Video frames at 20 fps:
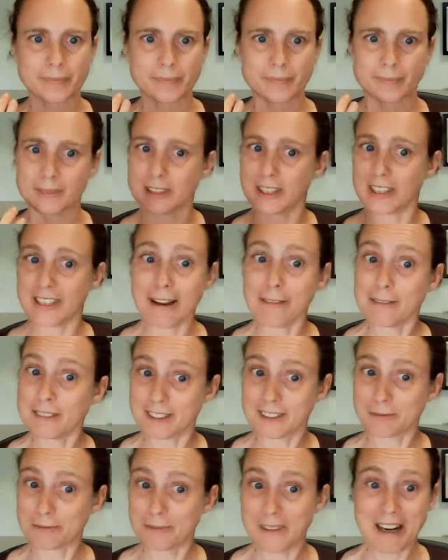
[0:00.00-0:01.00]
so that
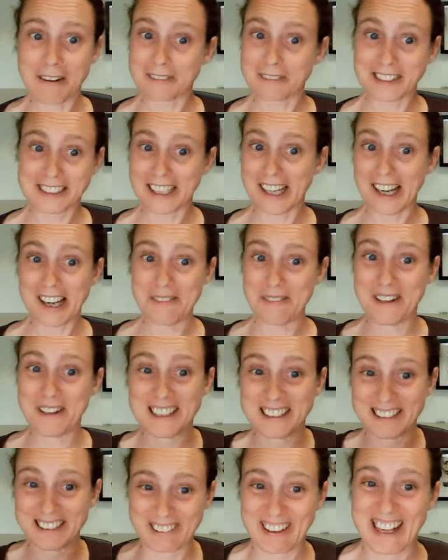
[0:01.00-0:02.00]
was when it was done,
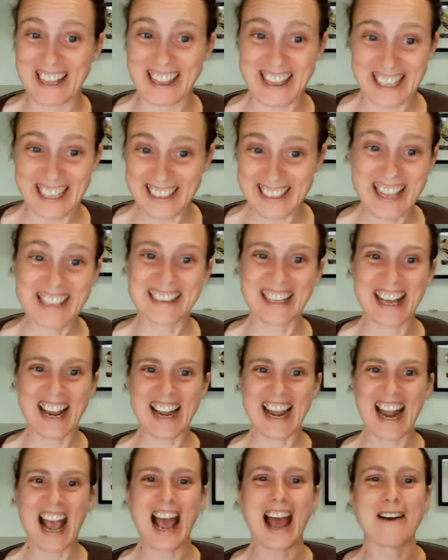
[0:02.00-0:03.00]
was when the
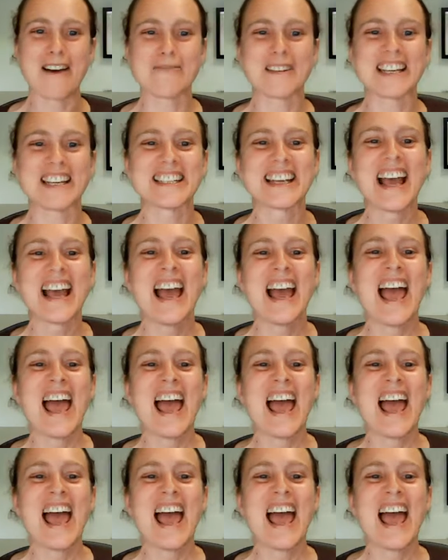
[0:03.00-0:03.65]
deadline happened.